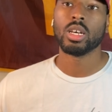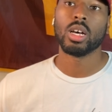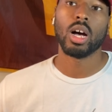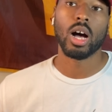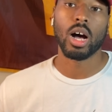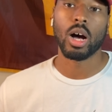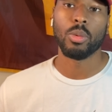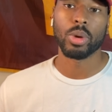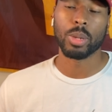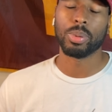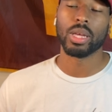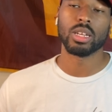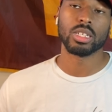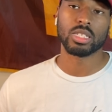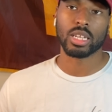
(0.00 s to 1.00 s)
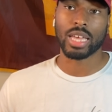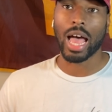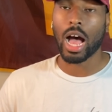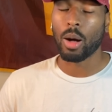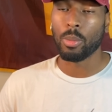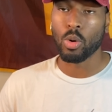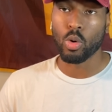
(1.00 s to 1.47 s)
When he played against the
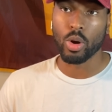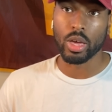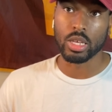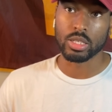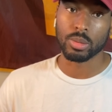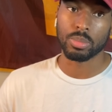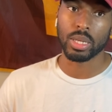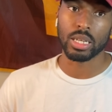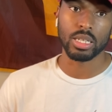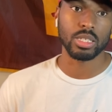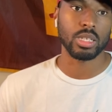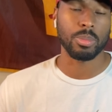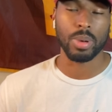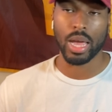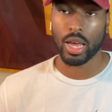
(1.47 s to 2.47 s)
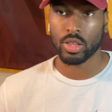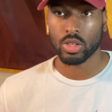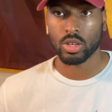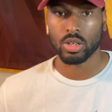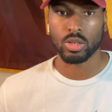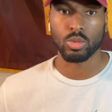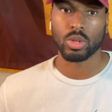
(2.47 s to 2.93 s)
Cowboys and played against the
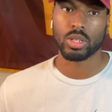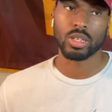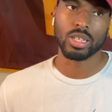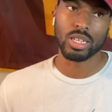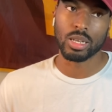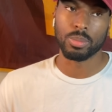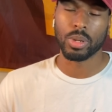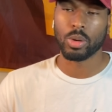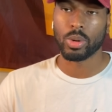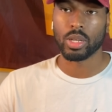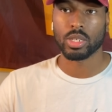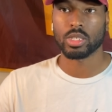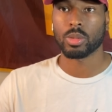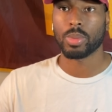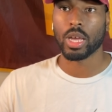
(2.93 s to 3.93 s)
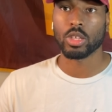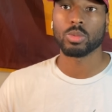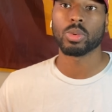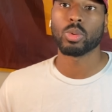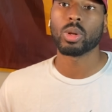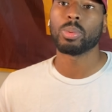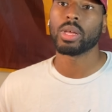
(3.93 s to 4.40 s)
Panthers. Well, he didn't play well against the Panthers,
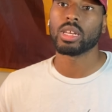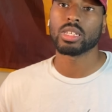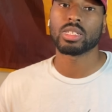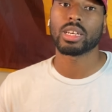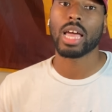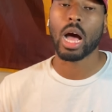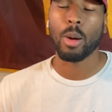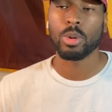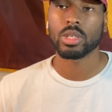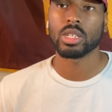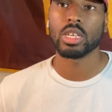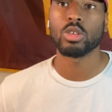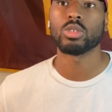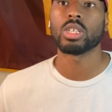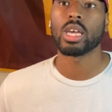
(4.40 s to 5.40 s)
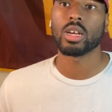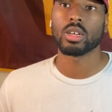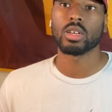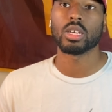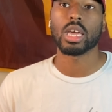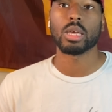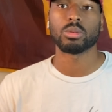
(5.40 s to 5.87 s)
but when he played against the Cowboys and the Eagles, he had
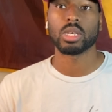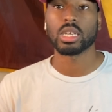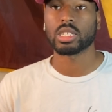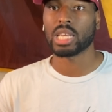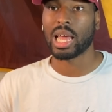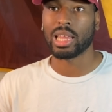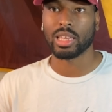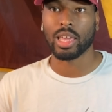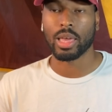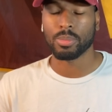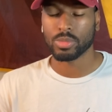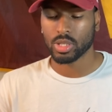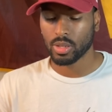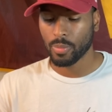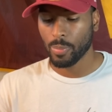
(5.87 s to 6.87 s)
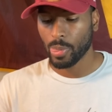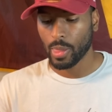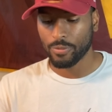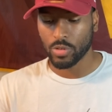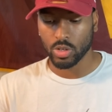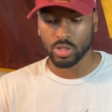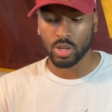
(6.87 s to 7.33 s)
good games. He had solid games
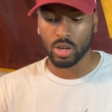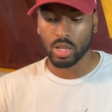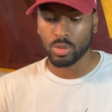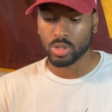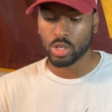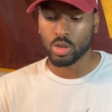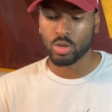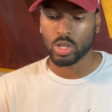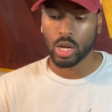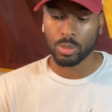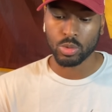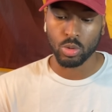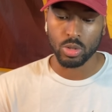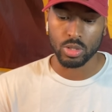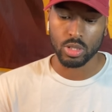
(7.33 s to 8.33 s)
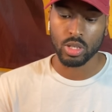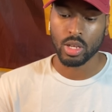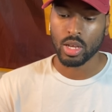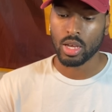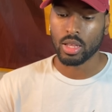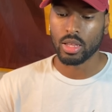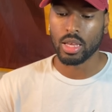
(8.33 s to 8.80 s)
for sure. And he was a huge help towards
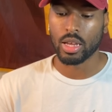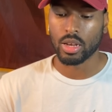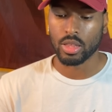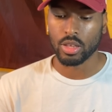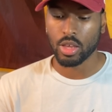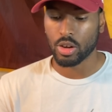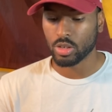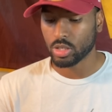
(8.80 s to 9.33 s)
the end of the year.